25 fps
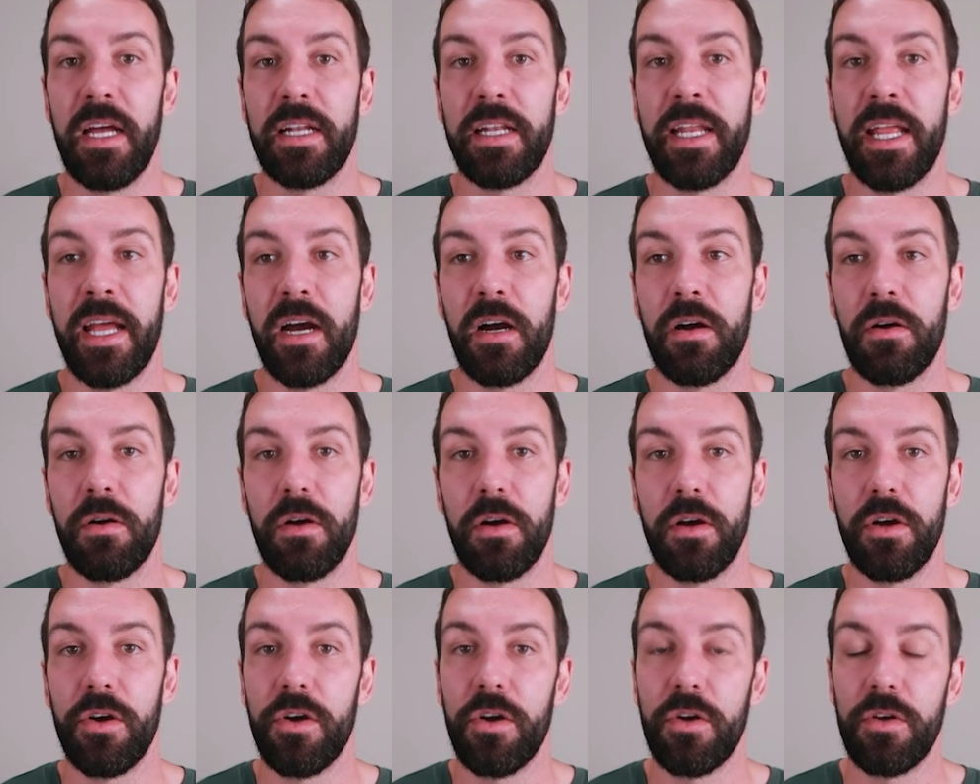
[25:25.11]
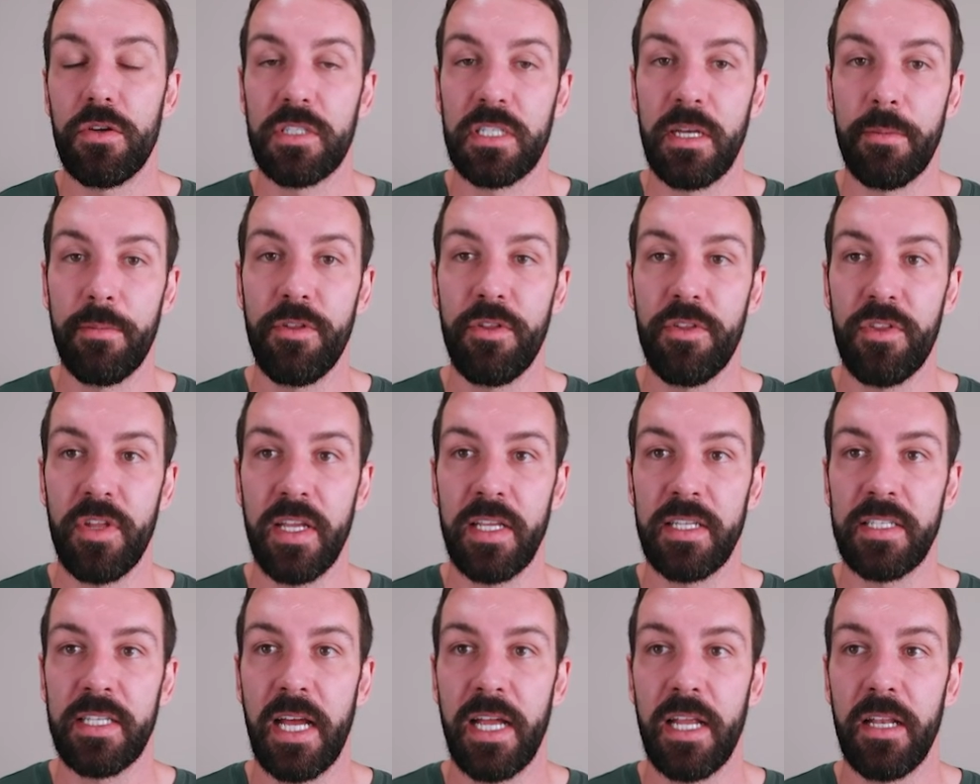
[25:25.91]
Now, some of the
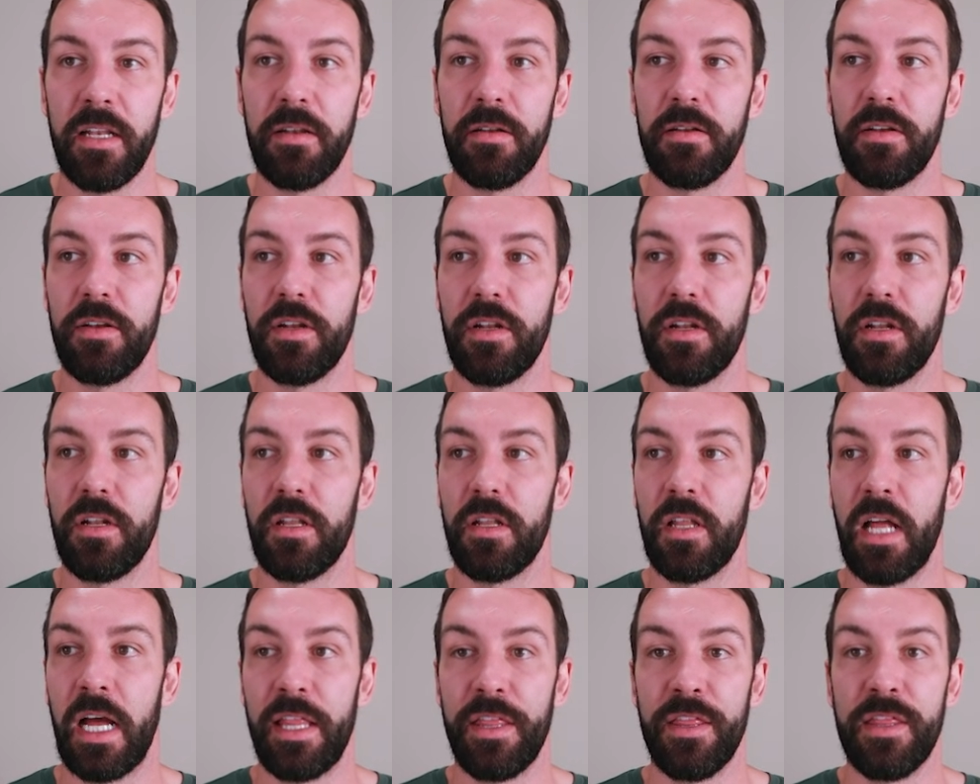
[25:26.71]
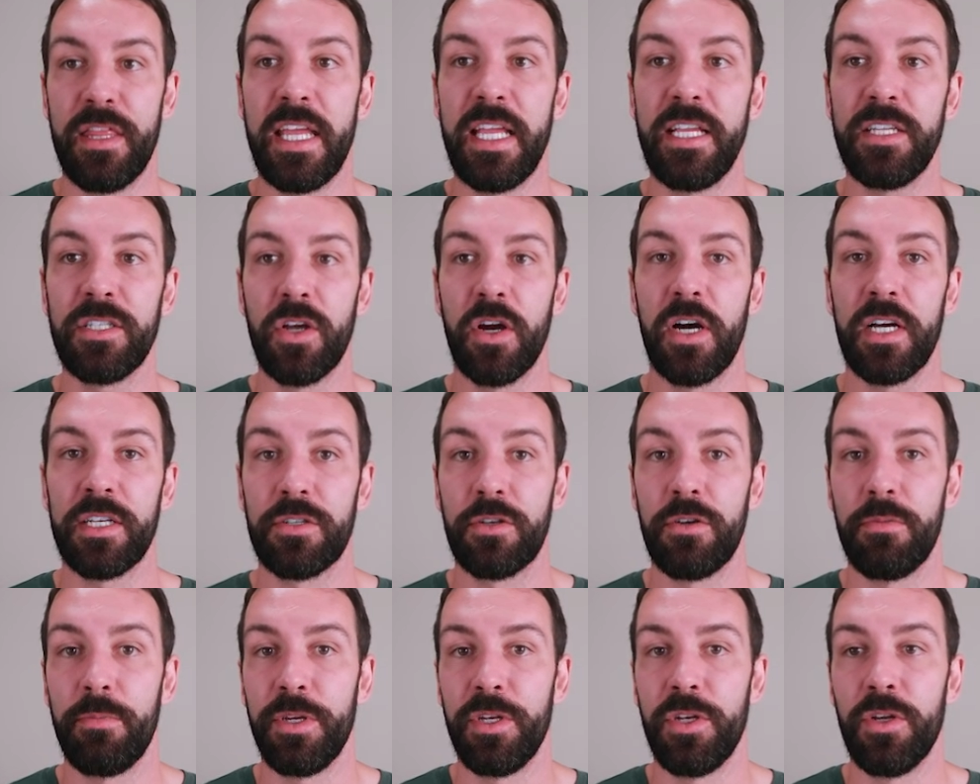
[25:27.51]
things that these
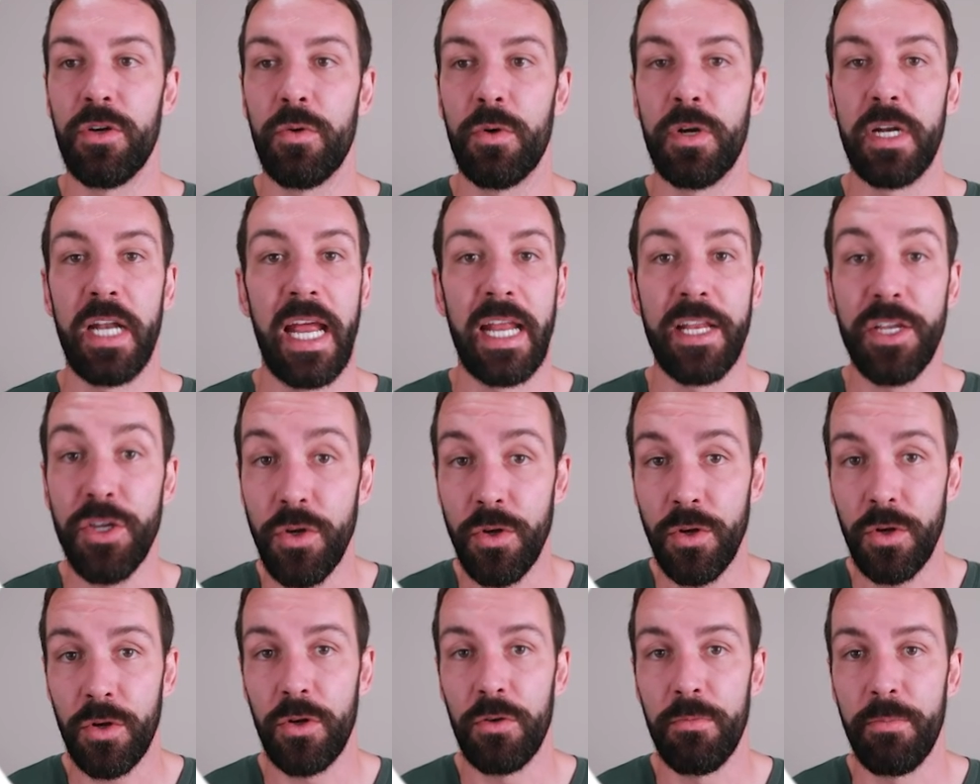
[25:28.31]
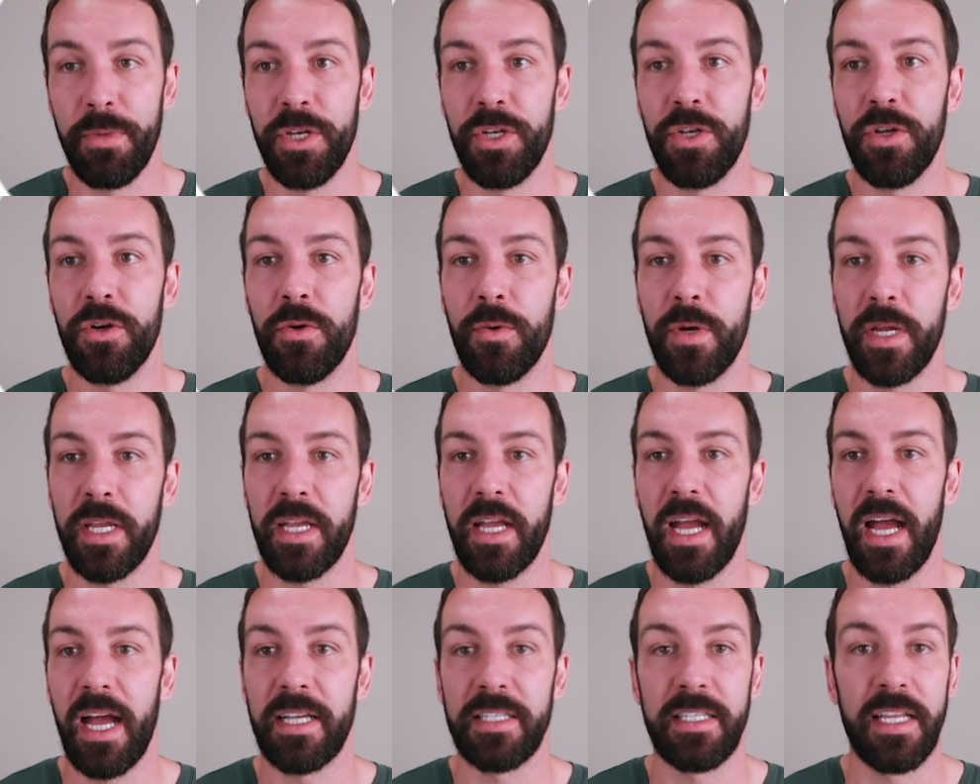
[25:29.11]
guys could be doing and you could be
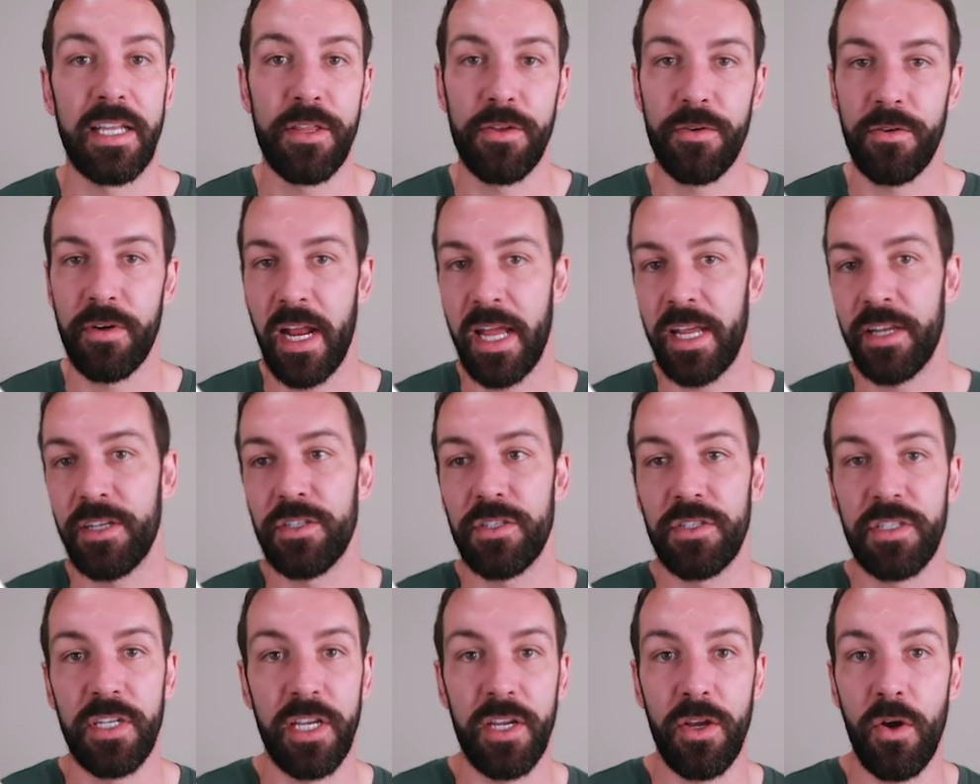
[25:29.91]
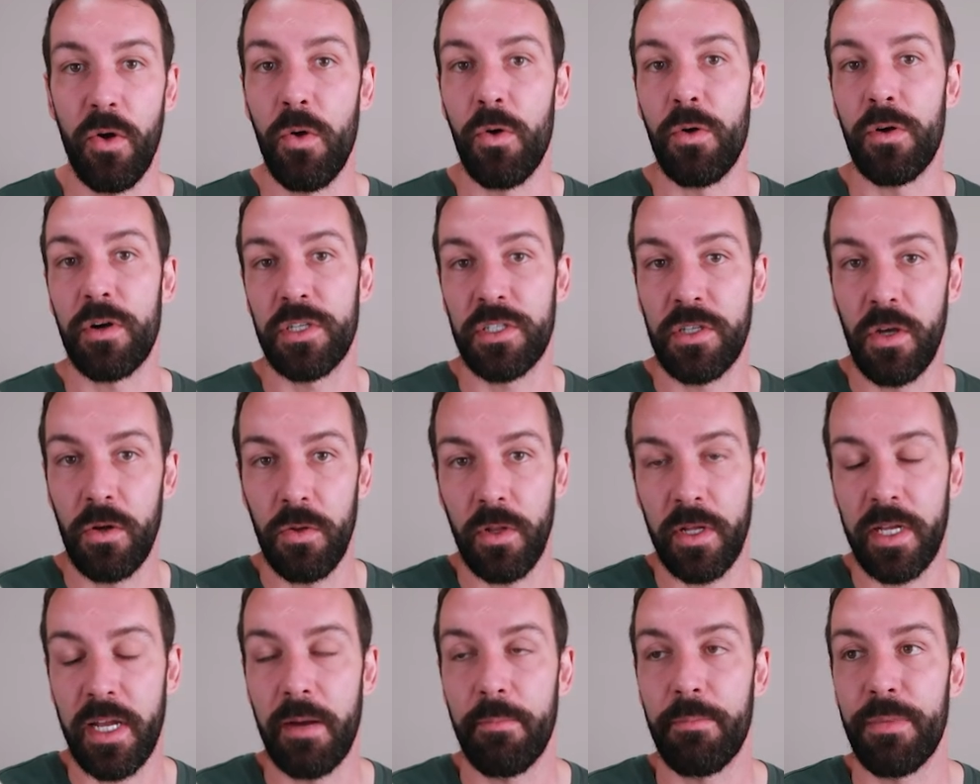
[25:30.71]
doing as either an agency or a
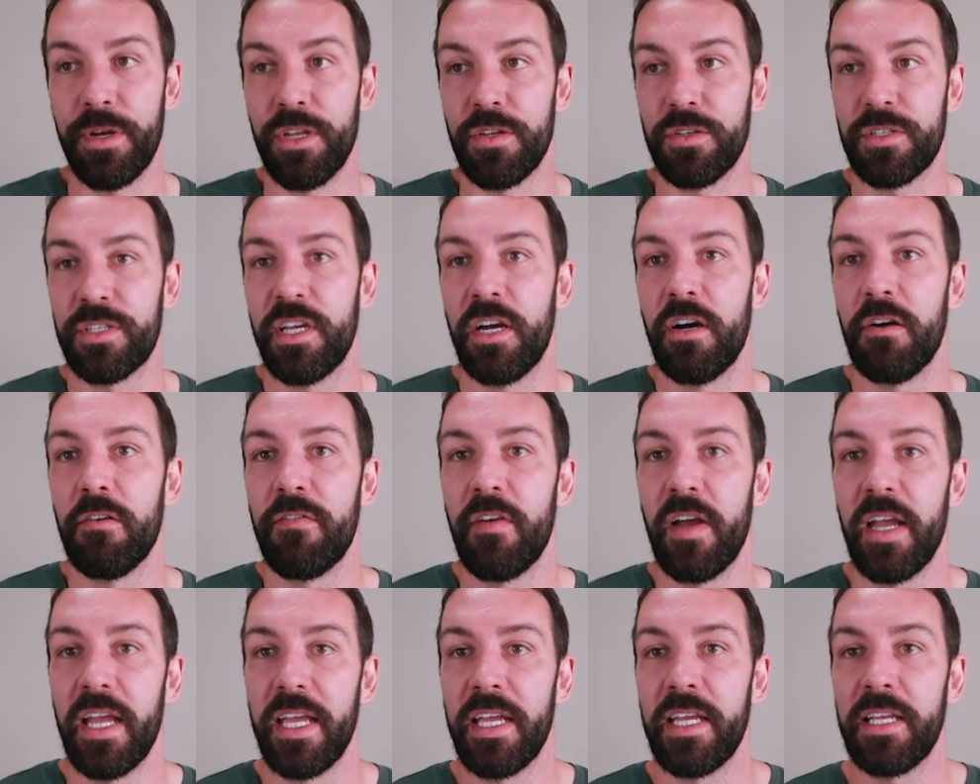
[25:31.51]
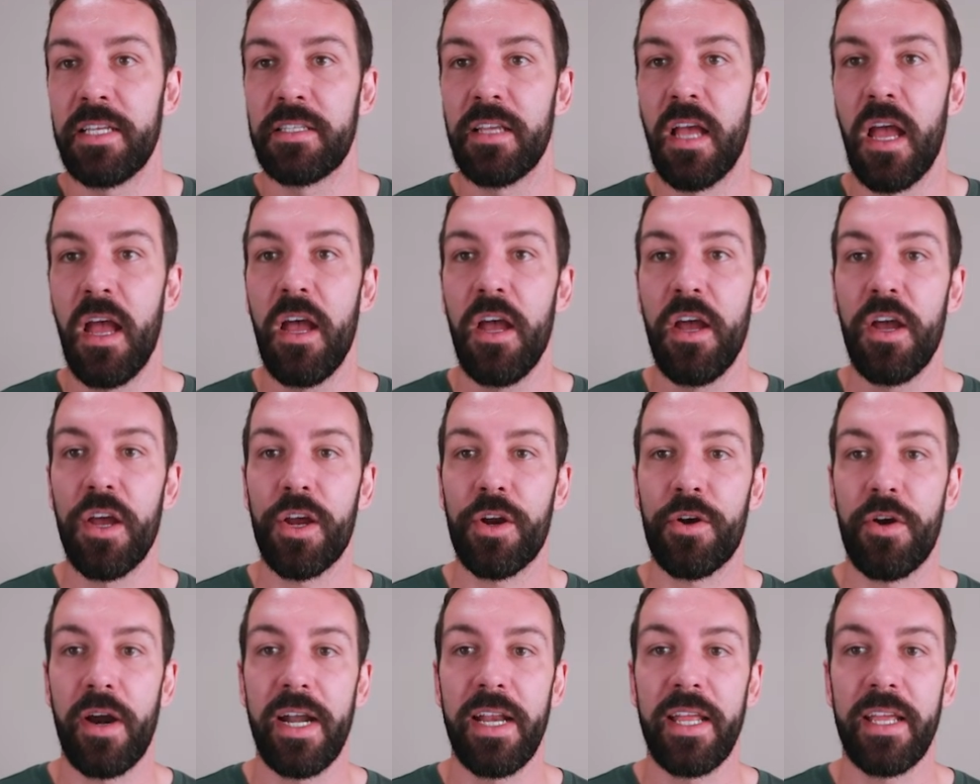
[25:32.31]
solar company yourself is
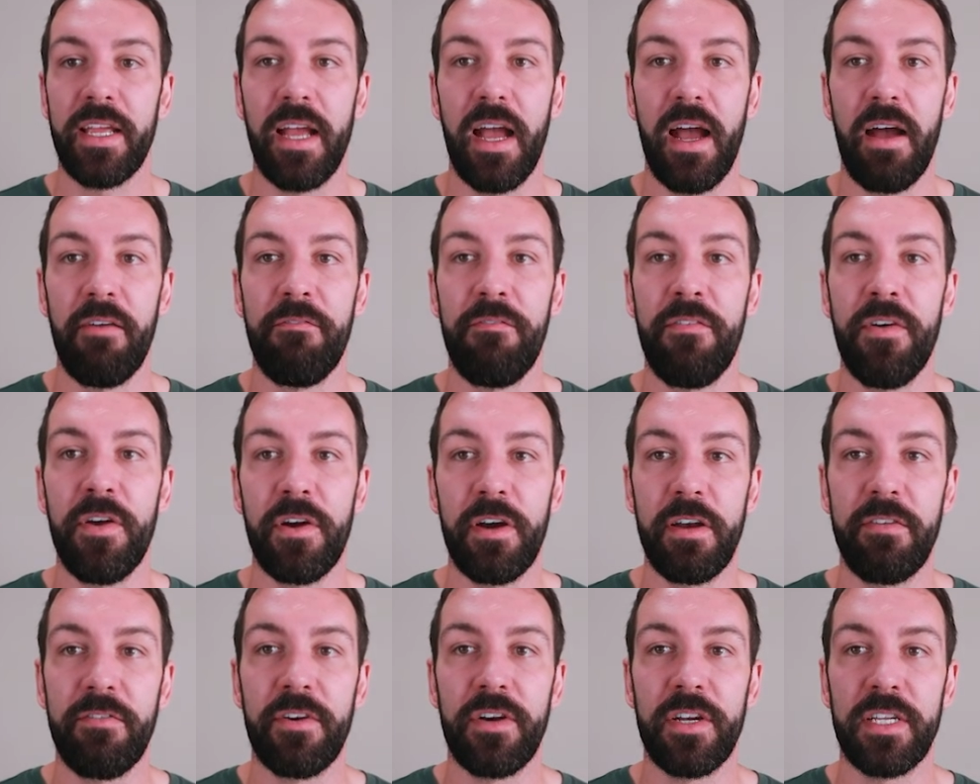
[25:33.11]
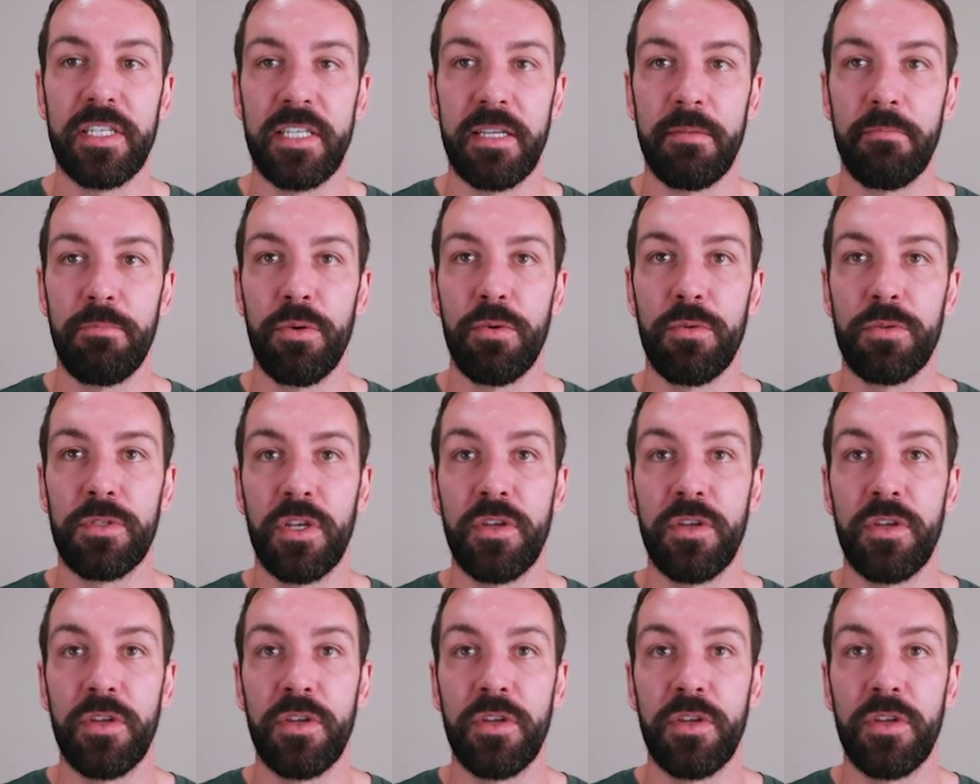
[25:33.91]
creating a very, very simple.